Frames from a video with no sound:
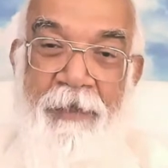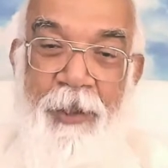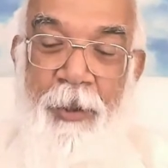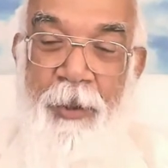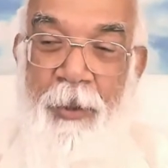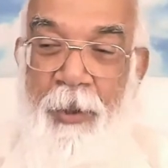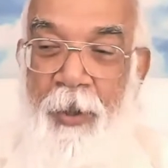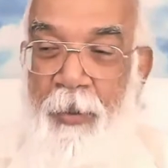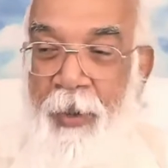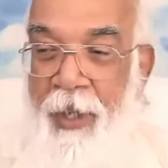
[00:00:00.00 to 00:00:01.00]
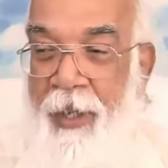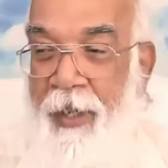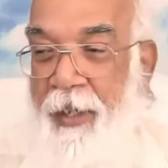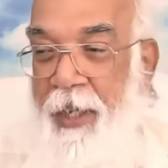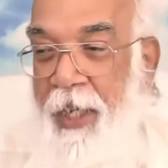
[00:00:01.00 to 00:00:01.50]
So the
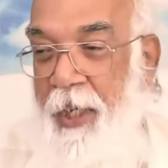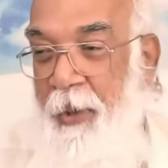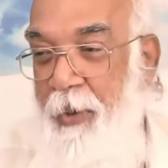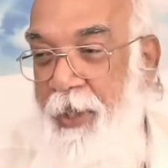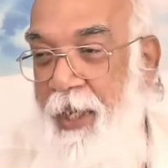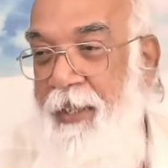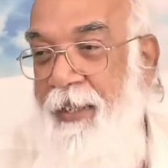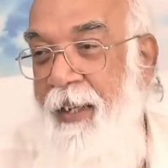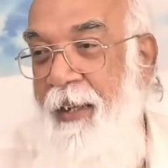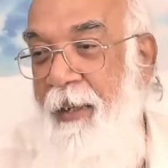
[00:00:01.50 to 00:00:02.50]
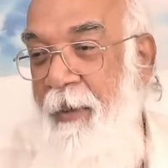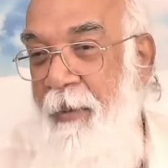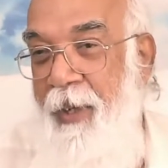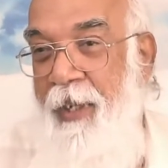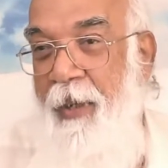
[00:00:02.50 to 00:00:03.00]
word he uses,
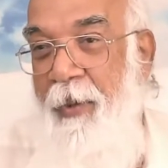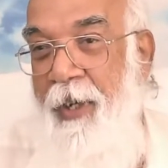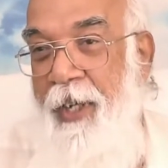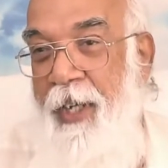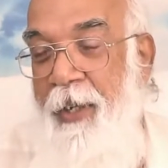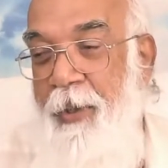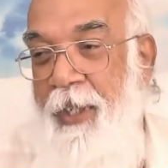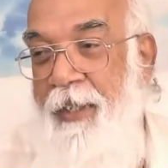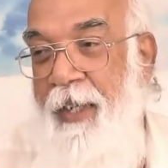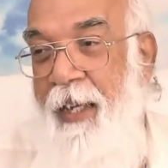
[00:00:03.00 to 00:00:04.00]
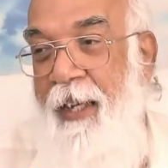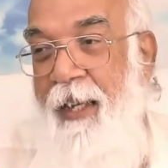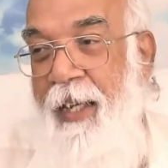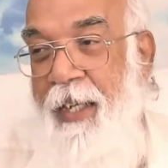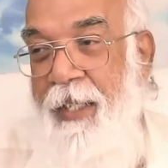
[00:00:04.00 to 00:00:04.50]
what the word he uses?
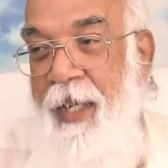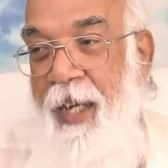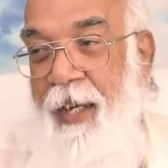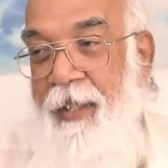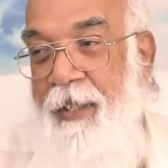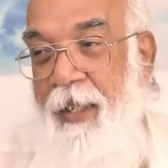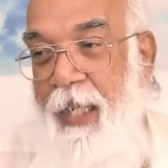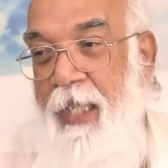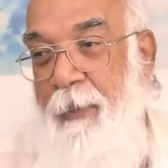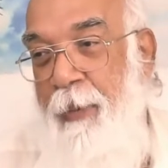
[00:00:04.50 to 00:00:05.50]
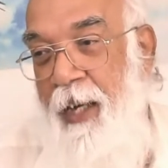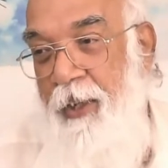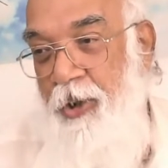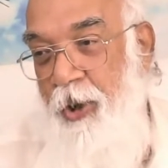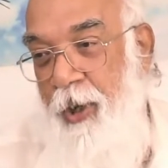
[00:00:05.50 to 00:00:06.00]
He says
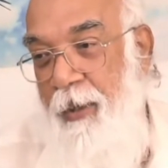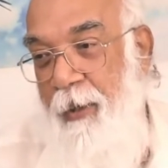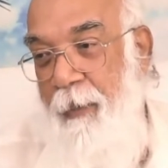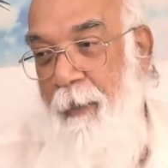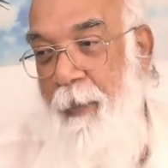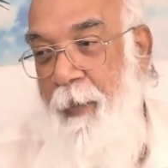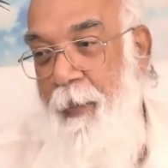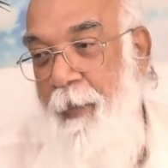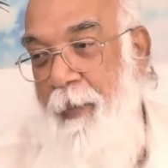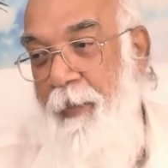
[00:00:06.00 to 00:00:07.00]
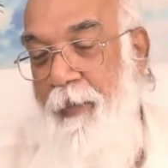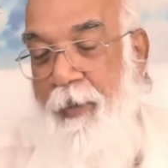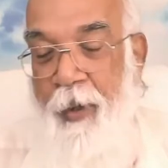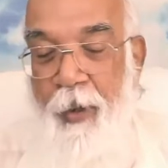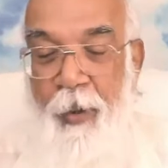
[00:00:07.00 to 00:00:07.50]
dispassion.
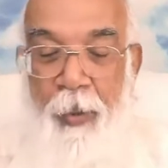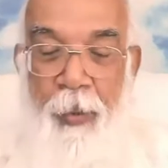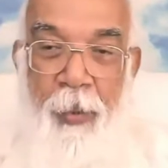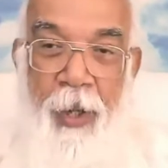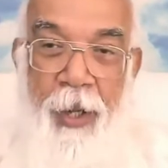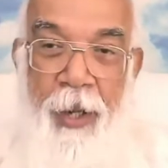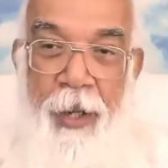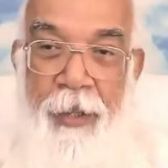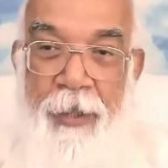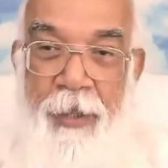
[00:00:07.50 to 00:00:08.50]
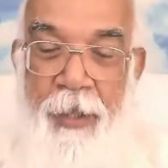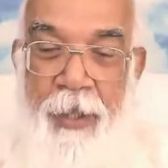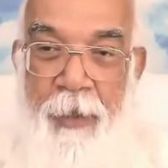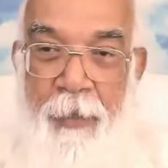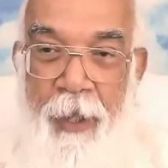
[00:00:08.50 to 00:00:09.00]
What is
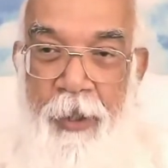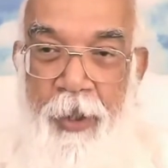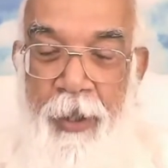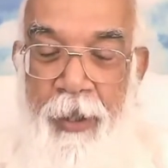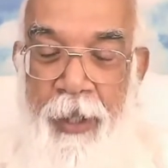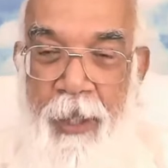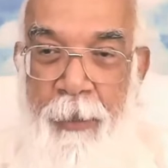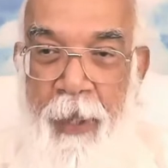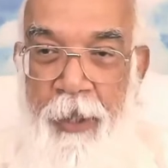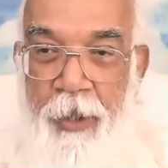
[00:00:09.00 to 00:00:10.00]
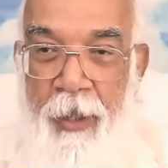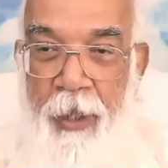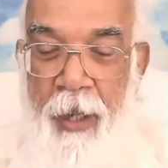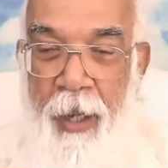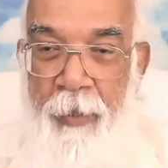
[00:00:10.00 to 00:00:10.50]
dispassion?
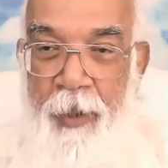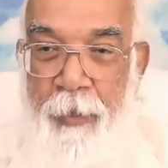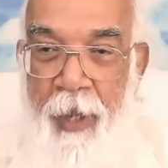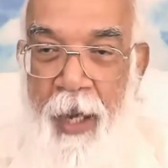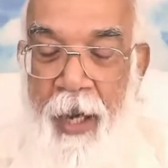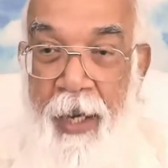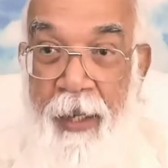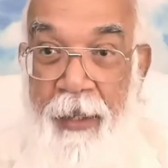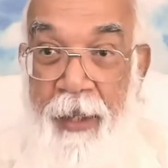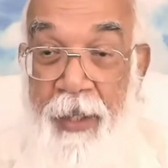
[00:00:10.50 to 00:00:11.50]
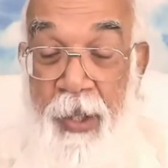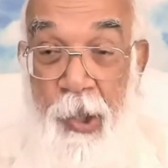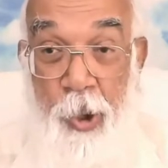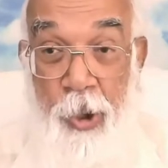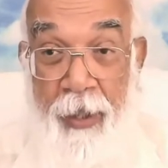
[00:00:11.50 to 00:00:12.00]
Dispassion comes by
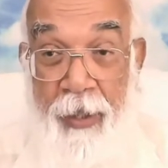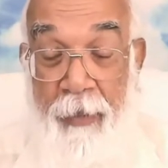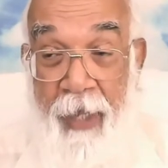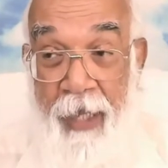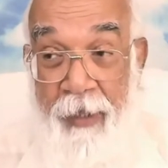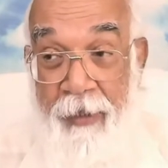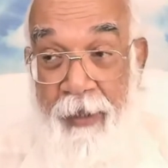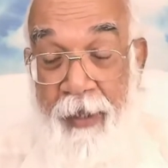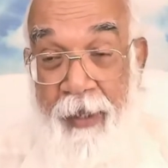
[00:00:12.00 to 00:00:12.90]
discernment.